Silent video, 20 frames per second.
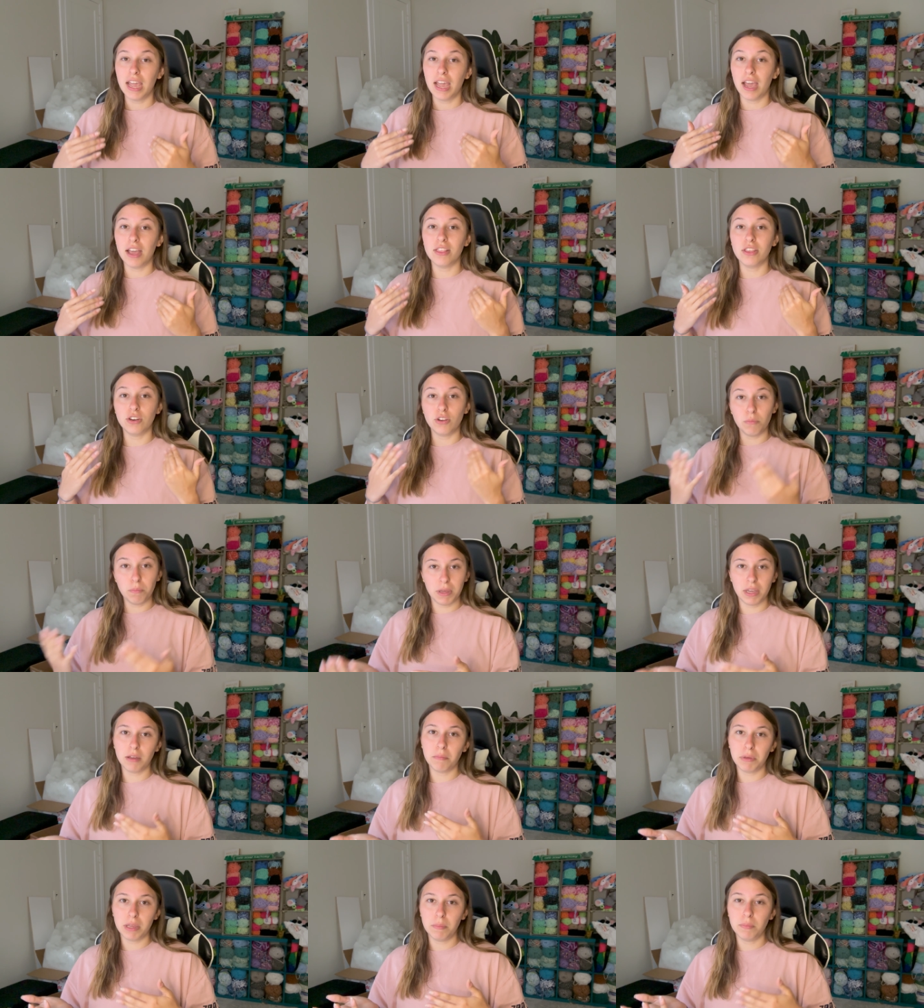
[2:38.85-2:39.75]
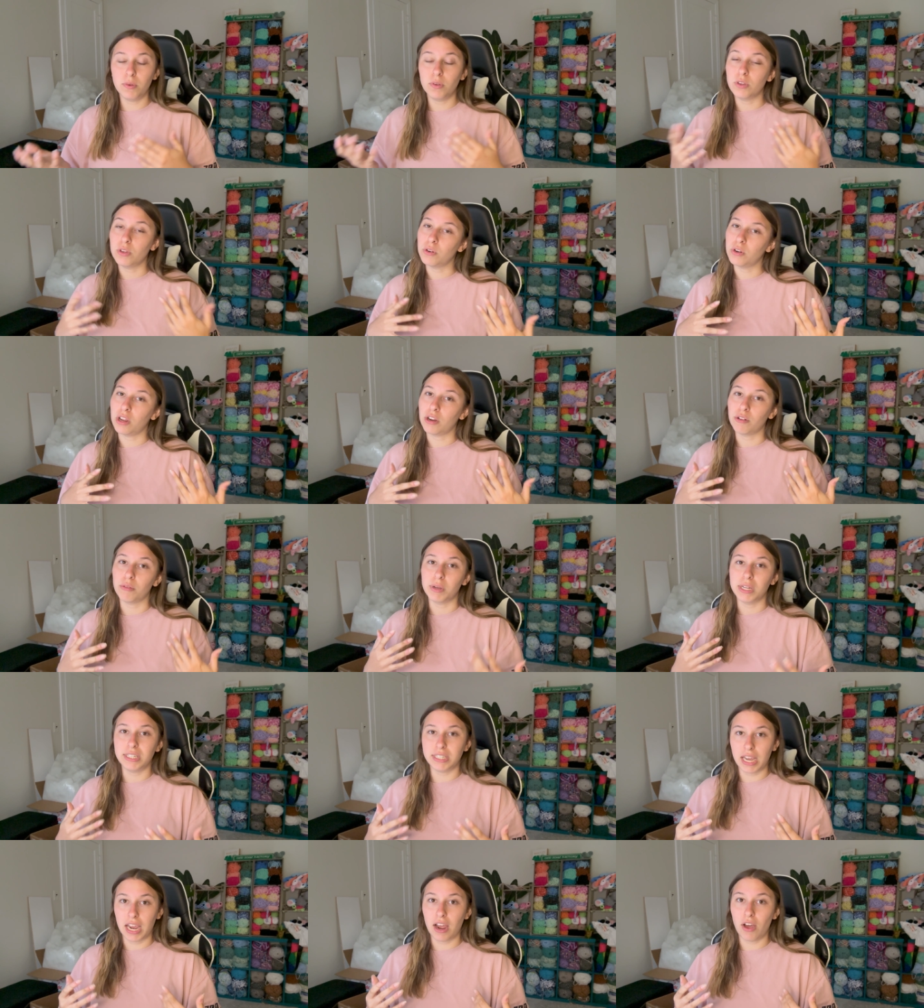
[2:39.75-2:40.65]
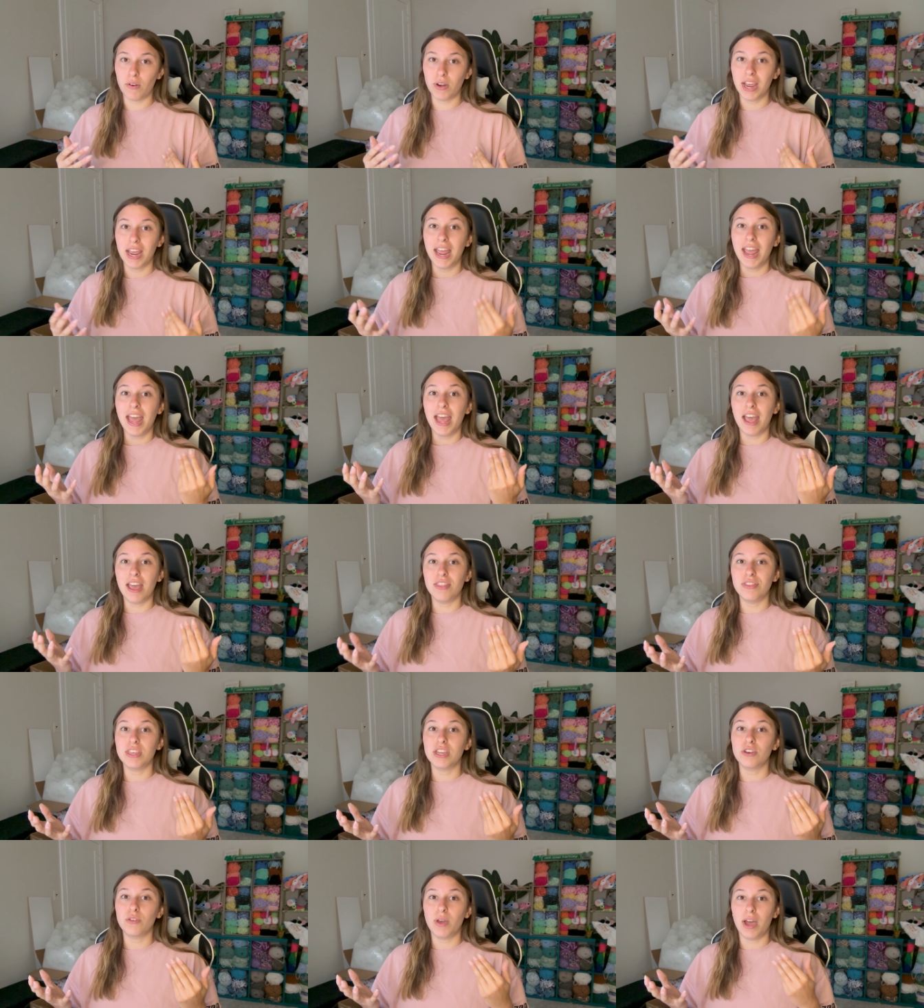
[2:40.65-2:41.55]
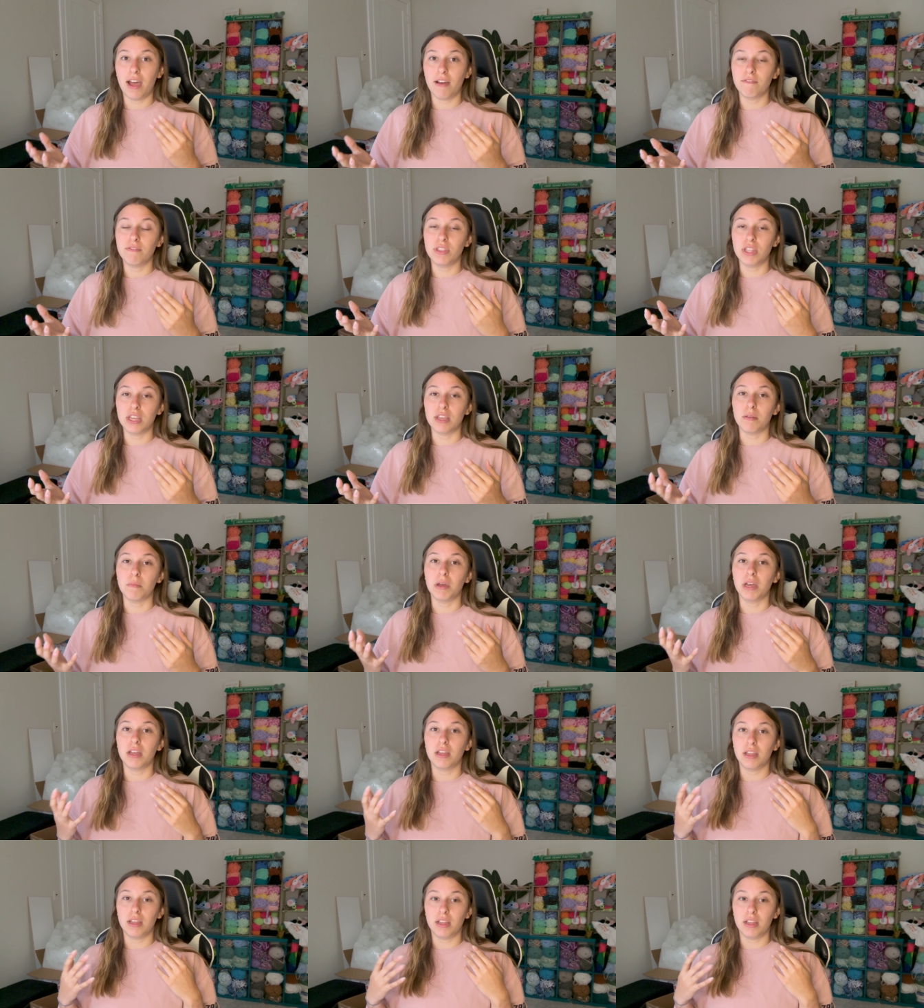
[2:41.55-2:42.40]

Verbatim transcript: and then you pick people, you narrow it down, and then you have them